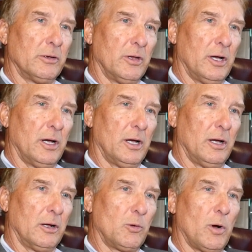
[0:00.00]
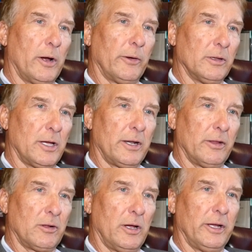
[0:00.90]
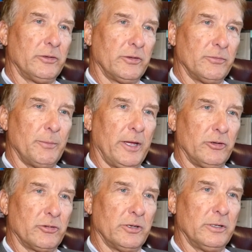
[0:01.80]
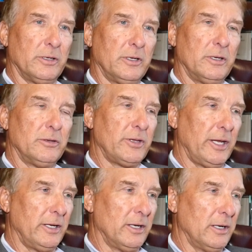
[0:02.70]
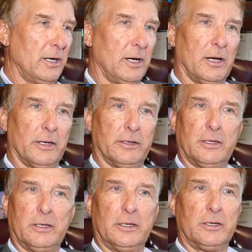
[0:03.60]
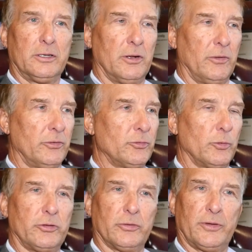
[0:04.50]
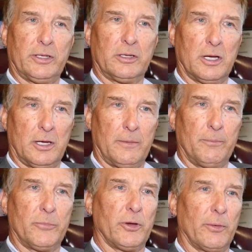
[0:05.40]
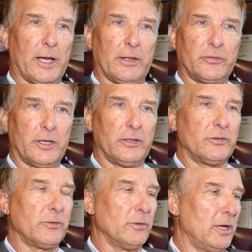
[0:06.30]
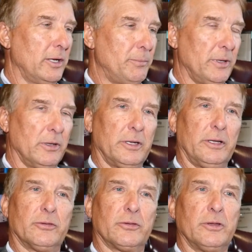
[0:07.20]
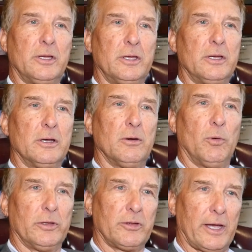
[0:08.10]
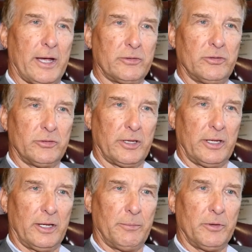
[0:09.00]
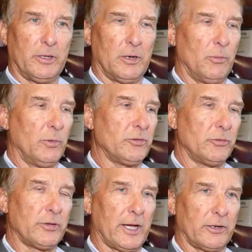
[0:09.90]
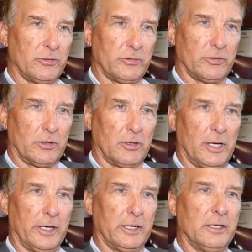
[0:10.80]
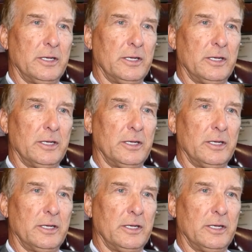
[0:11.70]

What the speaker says: acquiring a lot of the client's information, data on their sources of income, their assets, their liabilities, what taxes they have, what's their taxes look like,